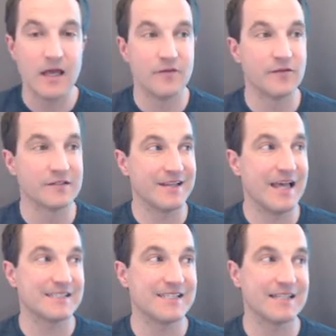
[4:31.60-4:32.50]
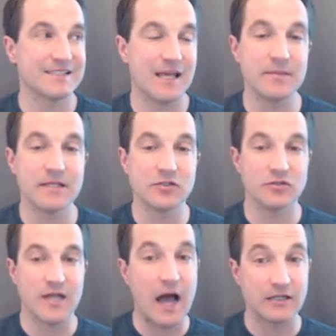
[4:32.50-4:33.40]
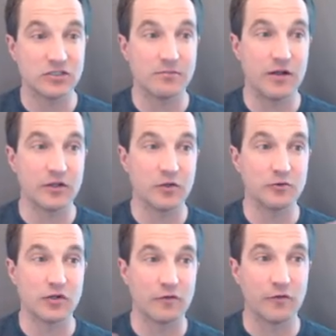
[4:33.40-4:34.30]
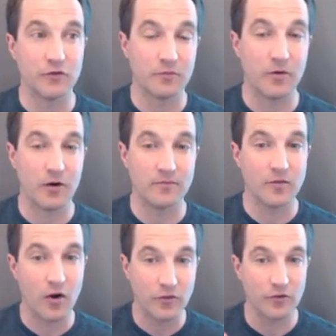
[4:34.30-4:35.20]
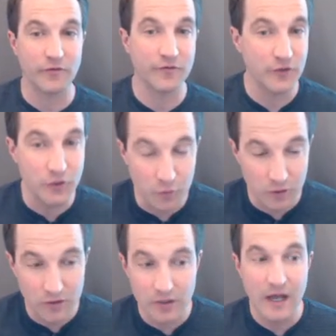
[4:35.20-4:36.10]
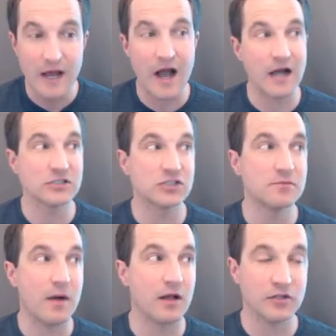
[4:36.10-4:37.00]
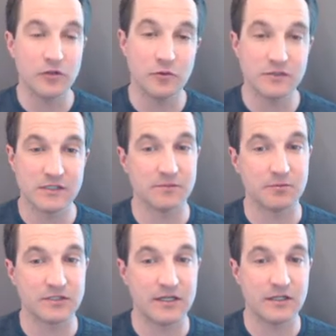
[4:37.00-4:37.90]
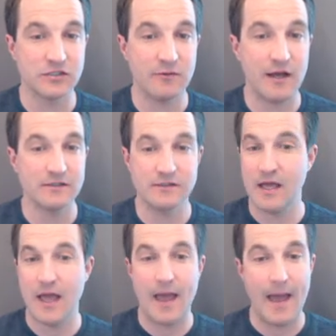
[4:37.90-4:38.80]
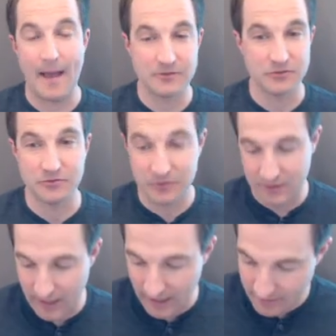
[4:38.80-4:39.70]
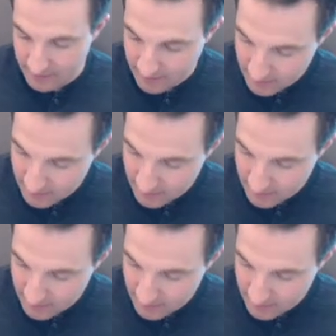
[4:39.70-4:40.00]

And if it's less dense, that means those oxygen molecules are further apart. Are there fewer oxygen molecules as a percentage-wise? Absolutely not.